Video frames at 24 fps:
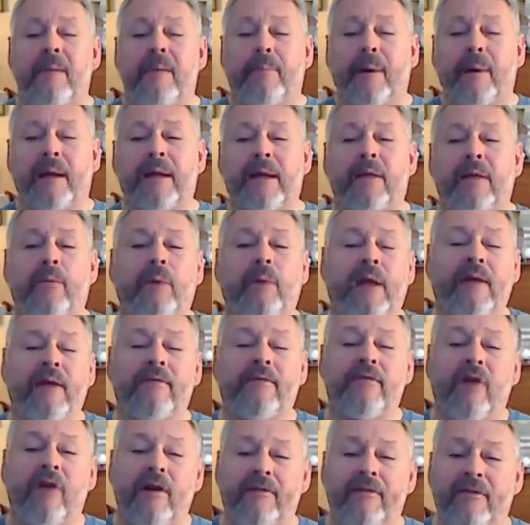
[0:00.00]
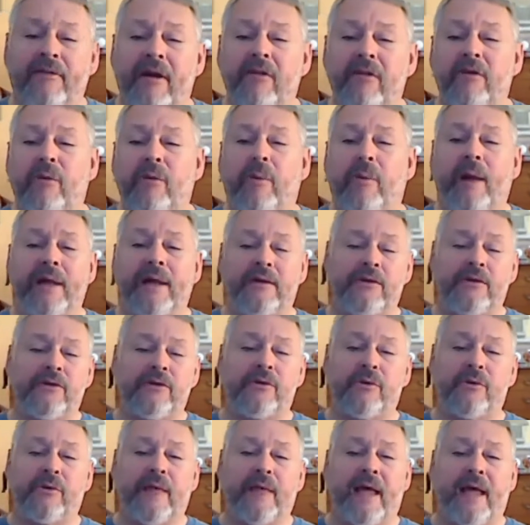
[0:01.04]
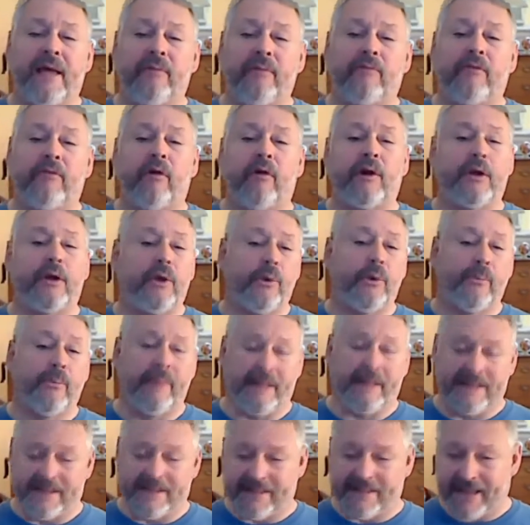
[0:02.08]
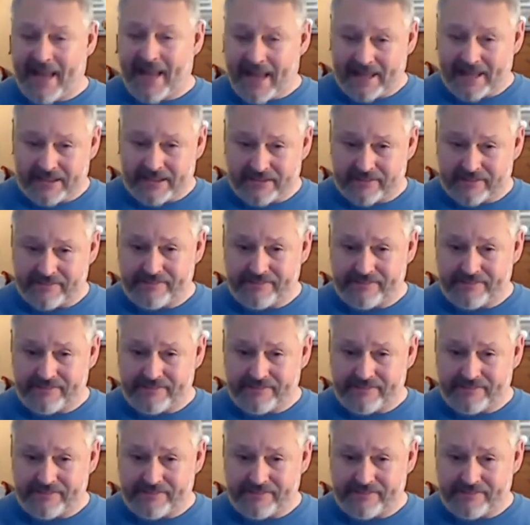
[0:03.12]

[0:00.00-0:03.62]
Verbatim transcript: but we have not found a way to do that for humans yet.